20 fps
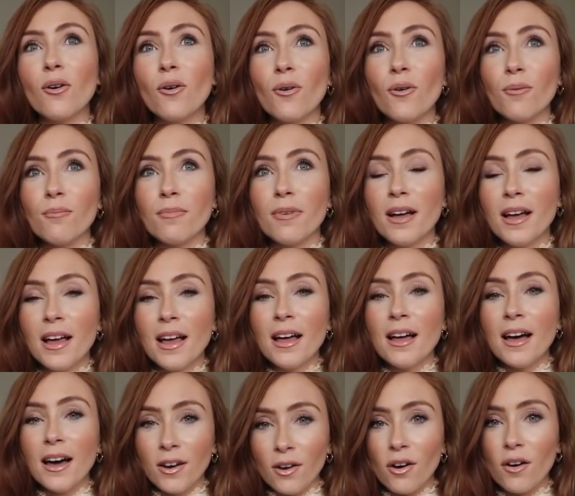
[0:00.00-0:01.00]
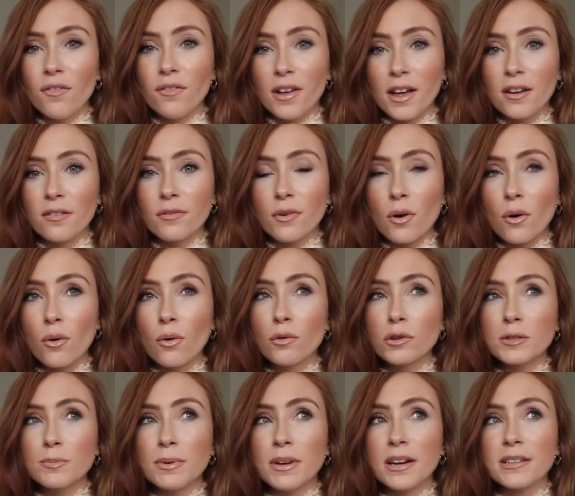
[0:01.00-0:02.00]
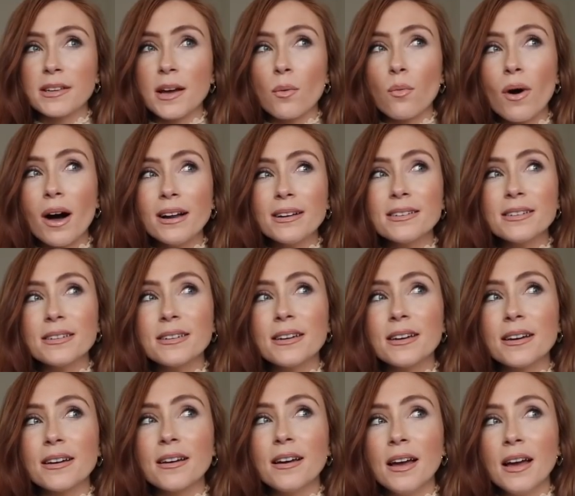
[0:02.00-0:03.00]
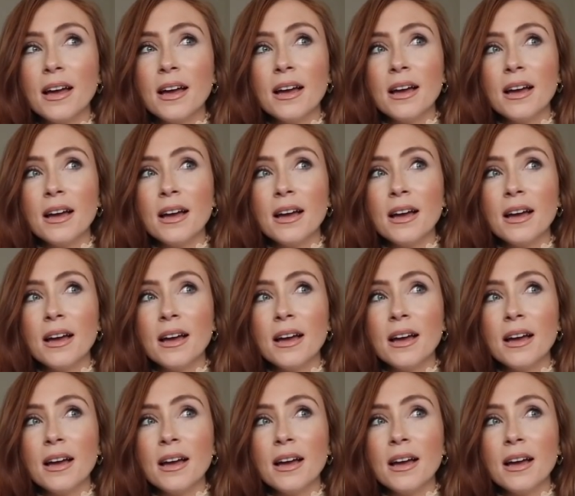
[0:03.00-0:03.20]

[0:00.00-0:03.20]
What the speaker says: home an awful lot of codes because I wanted to